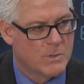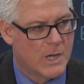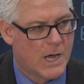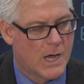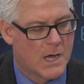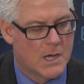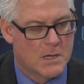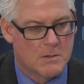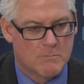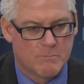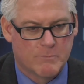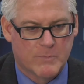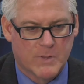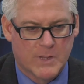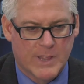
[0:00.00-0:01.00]
Um,
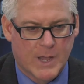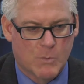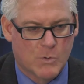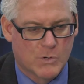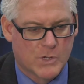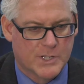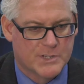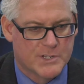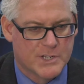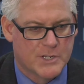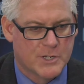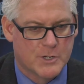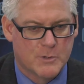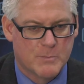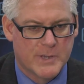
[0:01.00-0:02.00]
that will
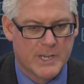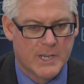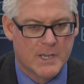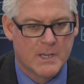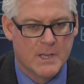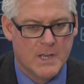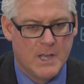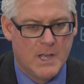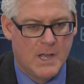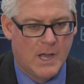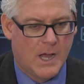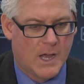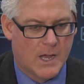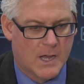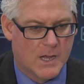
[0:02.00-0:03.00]
continue to be
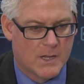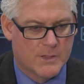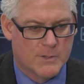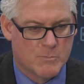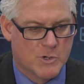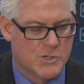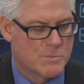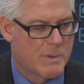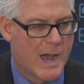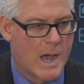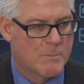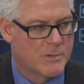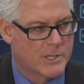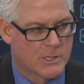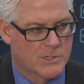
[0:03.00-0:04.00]
uh, the most
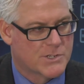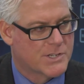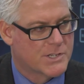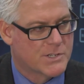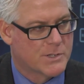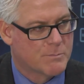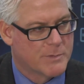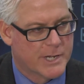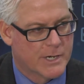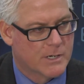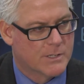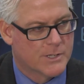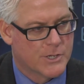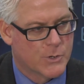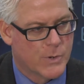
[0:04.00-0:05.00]
popular system here
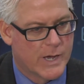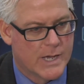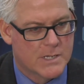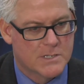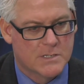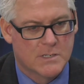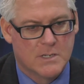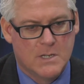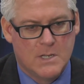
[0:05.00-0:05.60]
in the U.S.